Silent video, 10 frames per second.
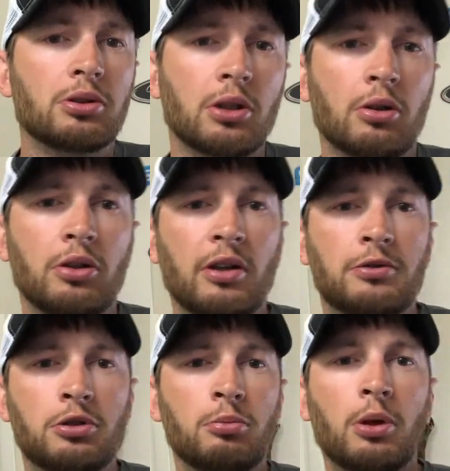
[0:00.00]
So you
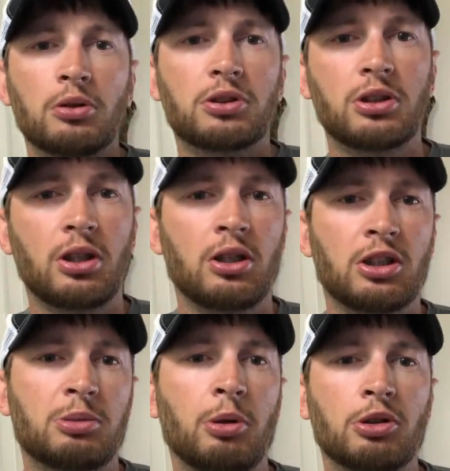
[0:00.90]
have two bolts,
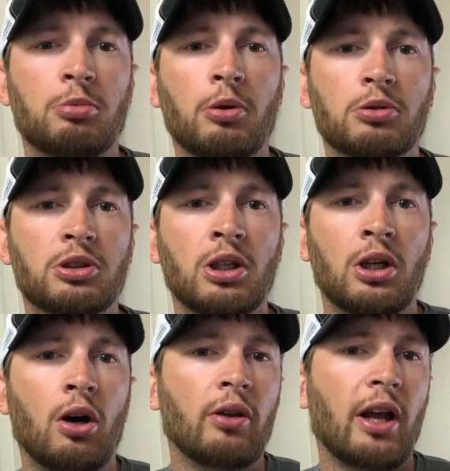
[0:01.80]
exposed bolts
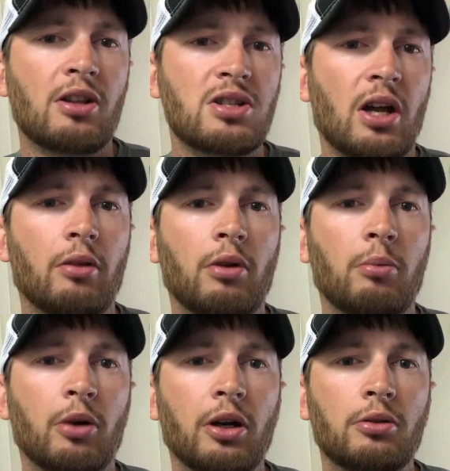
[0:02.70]
on the outside of the
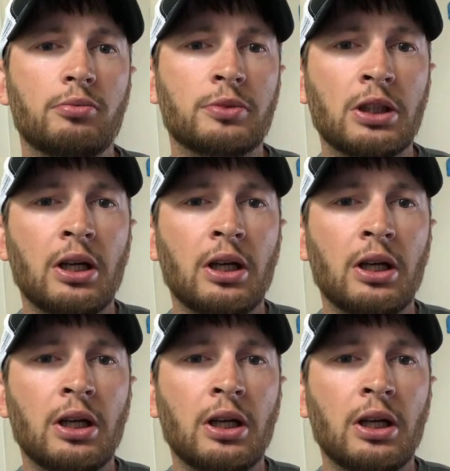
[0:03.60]
rub rail,